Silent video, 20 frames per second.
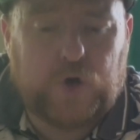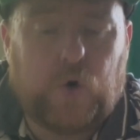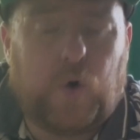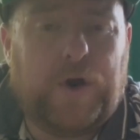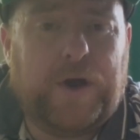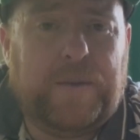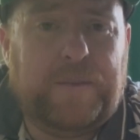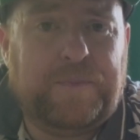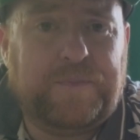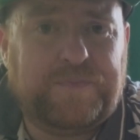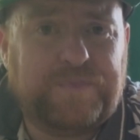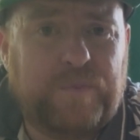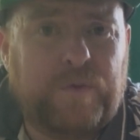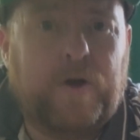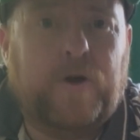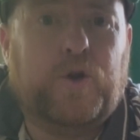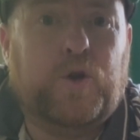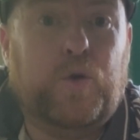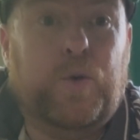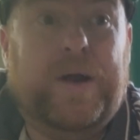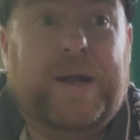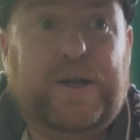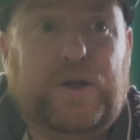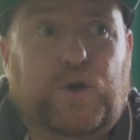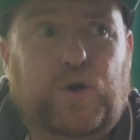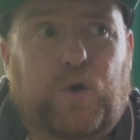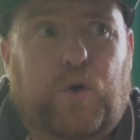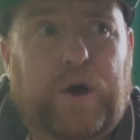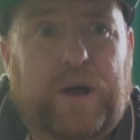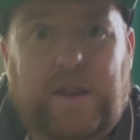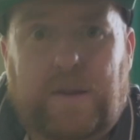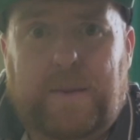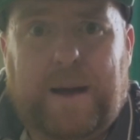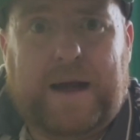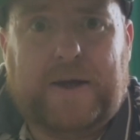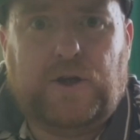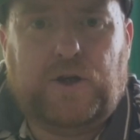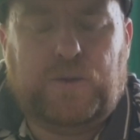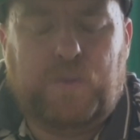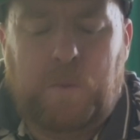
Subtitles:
joy to enjoy the match.